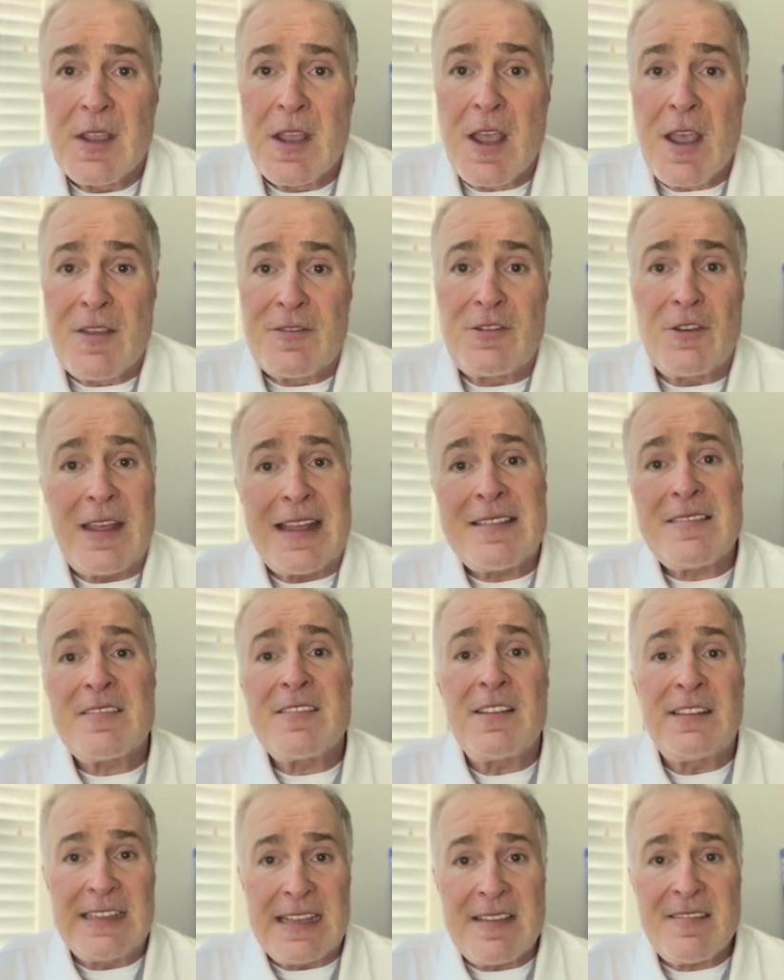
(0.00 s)
So that's
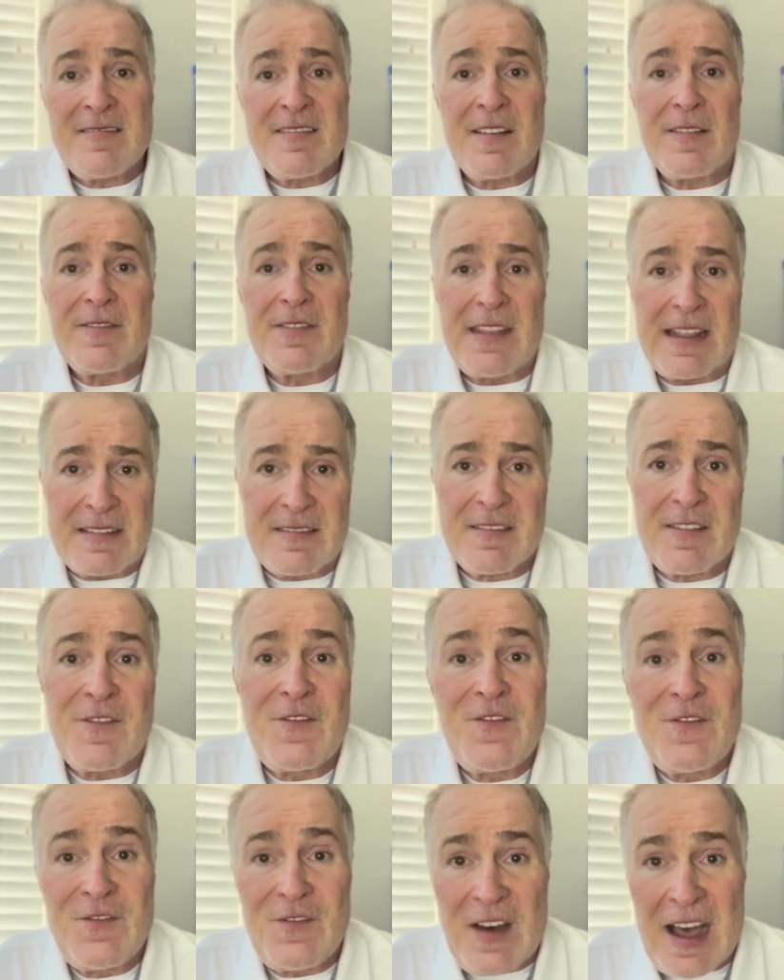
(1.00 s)
the list. That's the
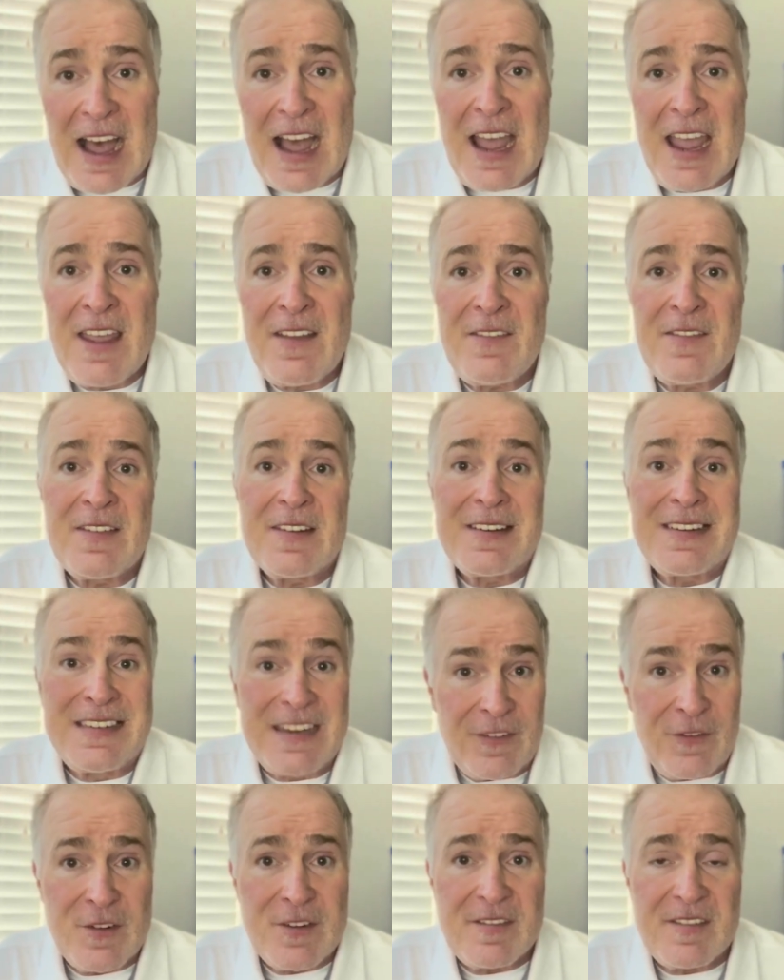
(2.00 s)
5
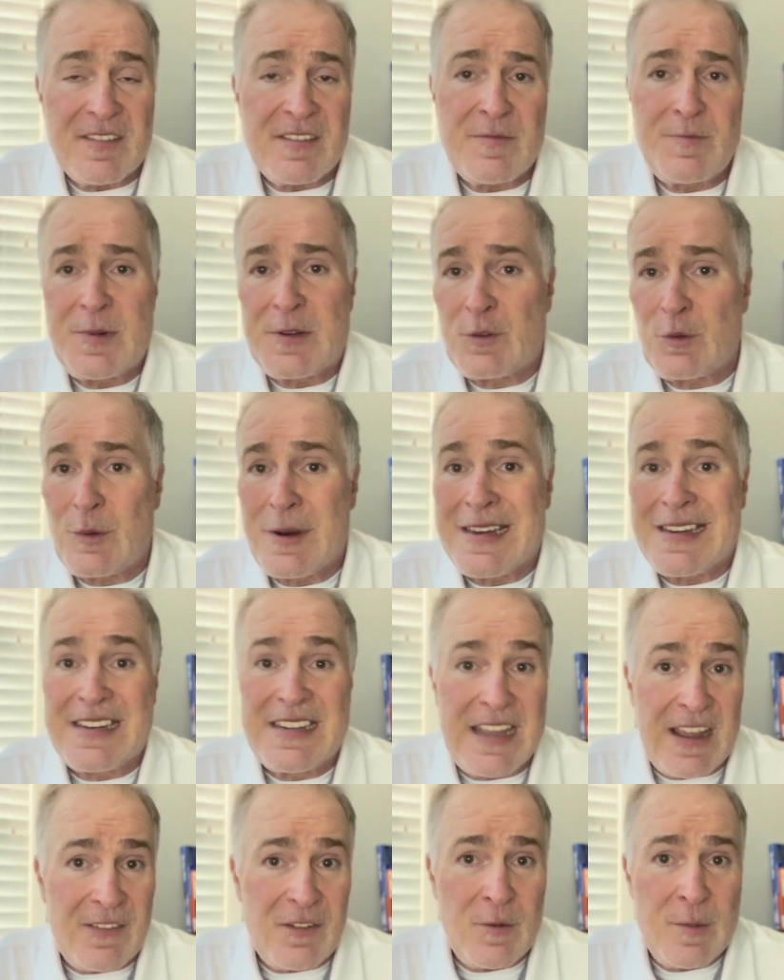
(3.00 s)
differences between
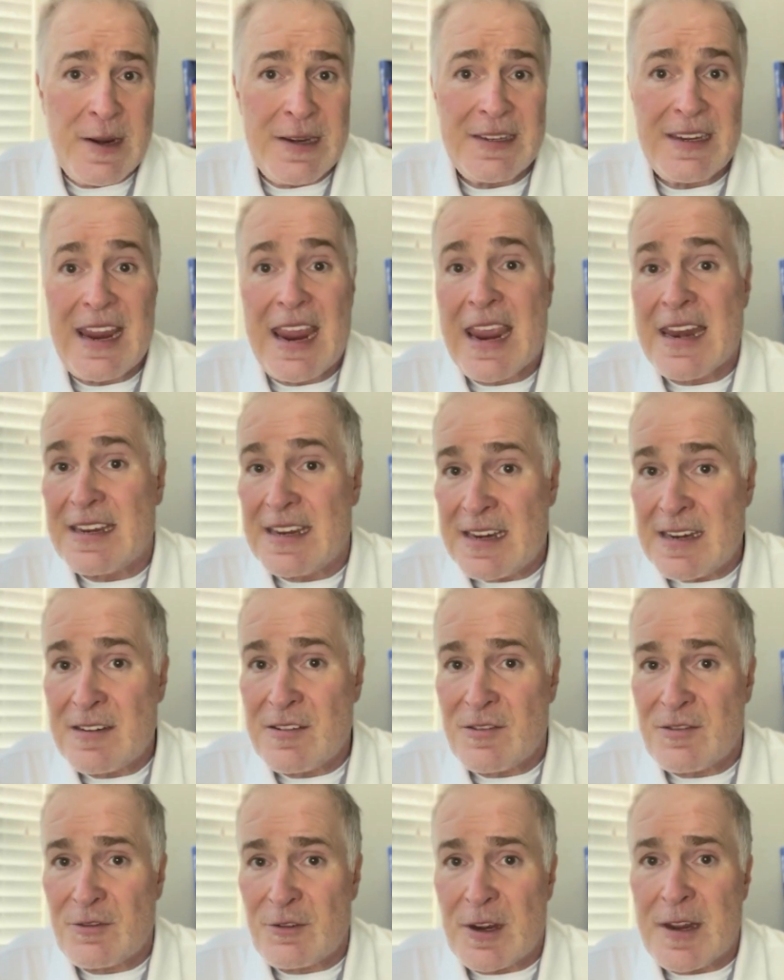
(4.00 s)
government and
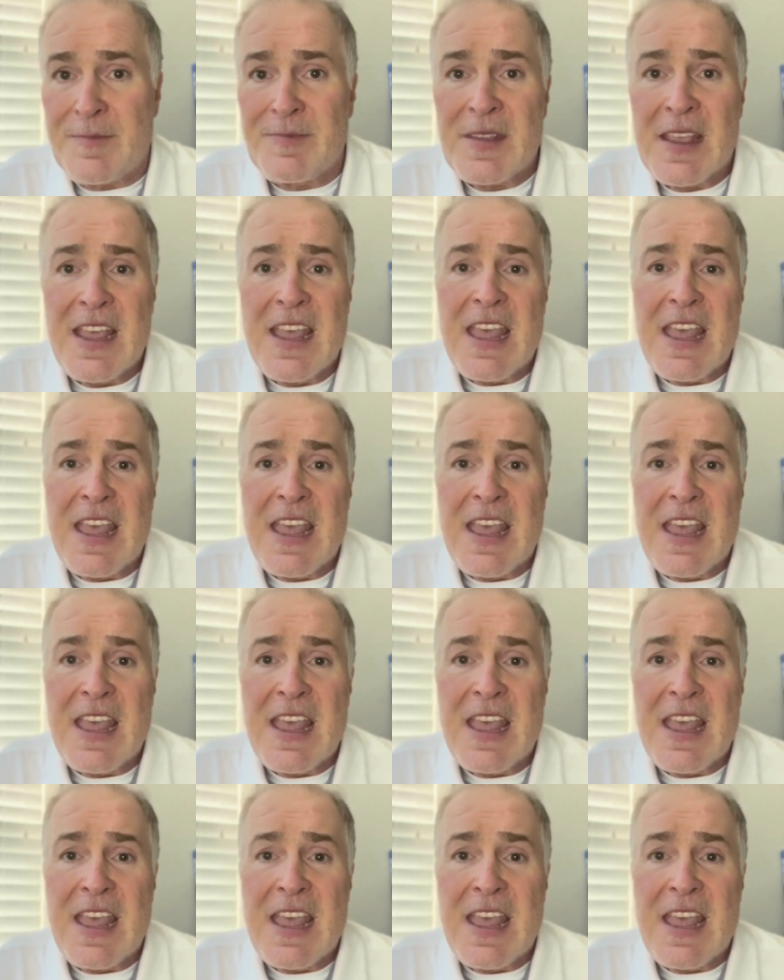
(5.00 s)
industry.